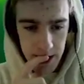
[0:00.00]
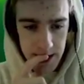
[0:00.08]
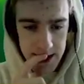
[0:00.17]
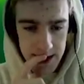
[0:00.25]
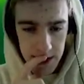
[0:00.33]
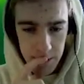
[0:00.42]
He's
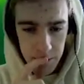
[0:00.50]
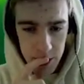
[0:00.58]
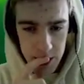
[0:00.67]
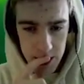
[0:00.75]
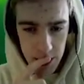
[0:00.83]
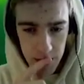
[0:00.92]
dead,
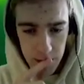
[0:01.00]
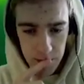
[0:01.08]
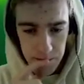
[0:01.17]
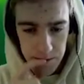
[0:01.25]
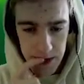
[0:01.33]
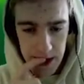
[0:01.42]
which is good.
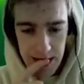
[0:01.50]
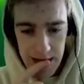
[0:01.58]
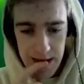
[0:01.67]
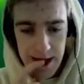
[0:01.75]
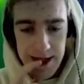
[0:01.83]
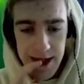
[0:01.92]

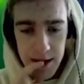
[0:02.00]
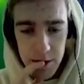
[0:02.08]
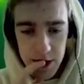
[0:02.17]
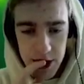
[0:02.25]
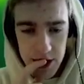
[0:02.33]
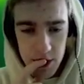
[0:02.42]
He dead,
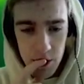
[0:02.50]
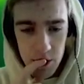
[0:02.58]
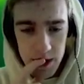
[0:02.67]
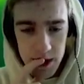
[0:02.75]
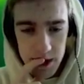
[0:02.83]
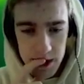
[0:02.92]
which is good.